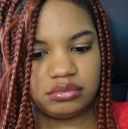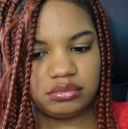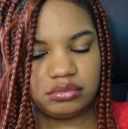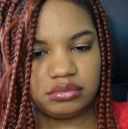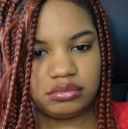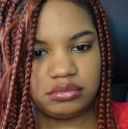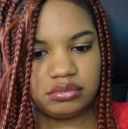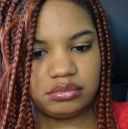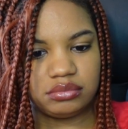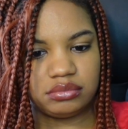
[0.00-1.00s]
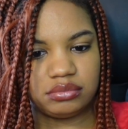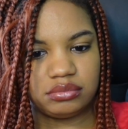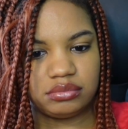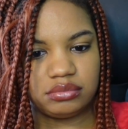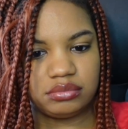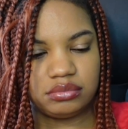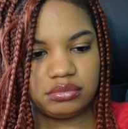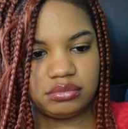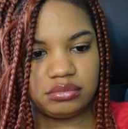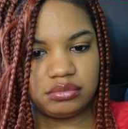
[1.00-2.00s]

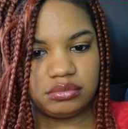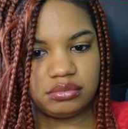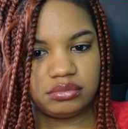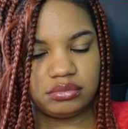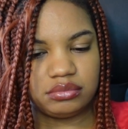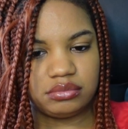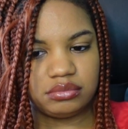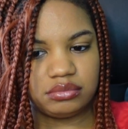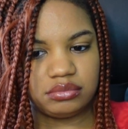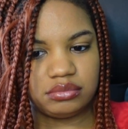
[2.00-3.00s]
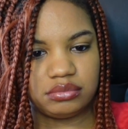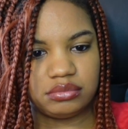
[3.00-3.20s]
[no speech]